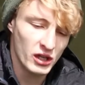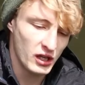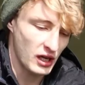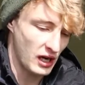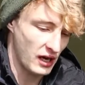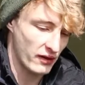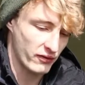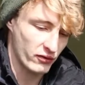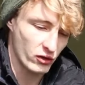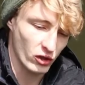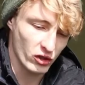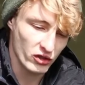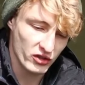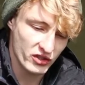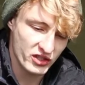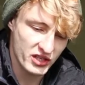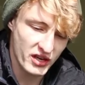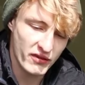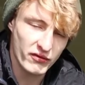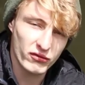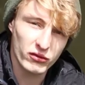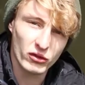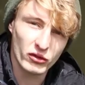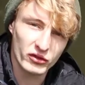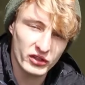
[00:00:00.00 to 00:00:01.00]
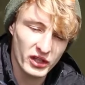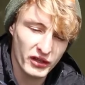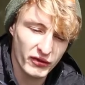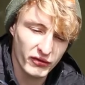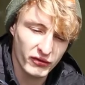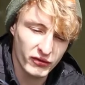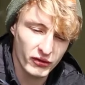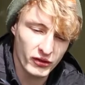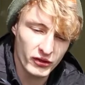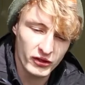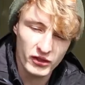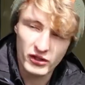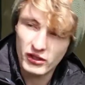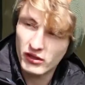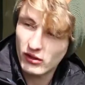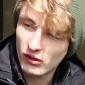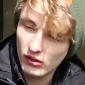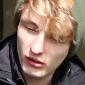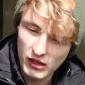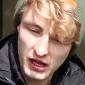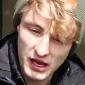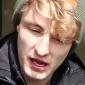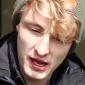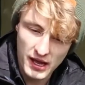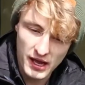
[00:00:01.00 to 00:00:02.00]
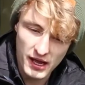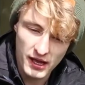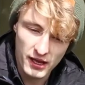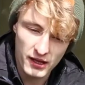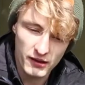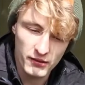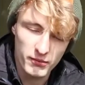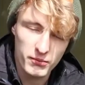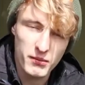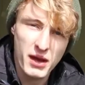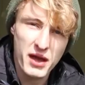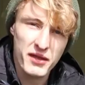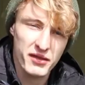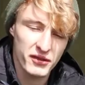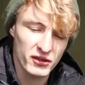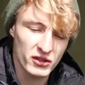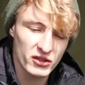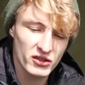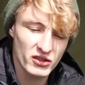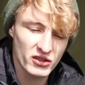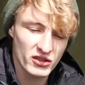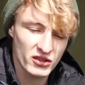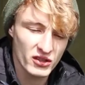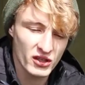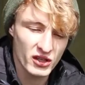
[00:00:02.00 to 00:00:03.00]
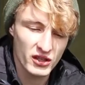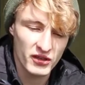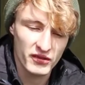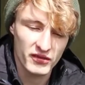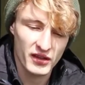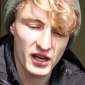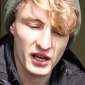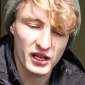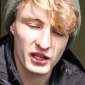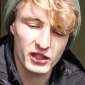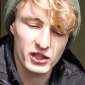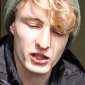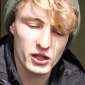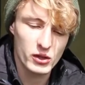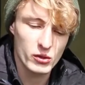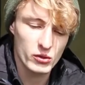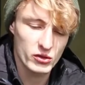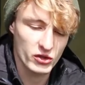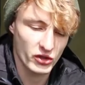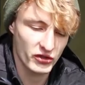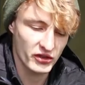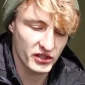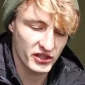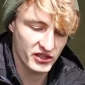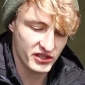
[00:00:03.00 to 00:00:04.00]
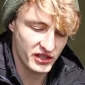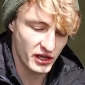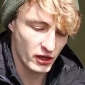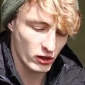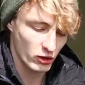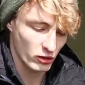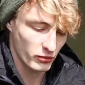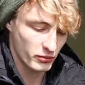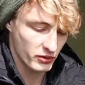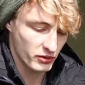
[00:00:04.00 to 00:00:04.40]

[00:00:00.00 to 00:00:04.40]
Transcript: I've got several different methods that I can use on this setup.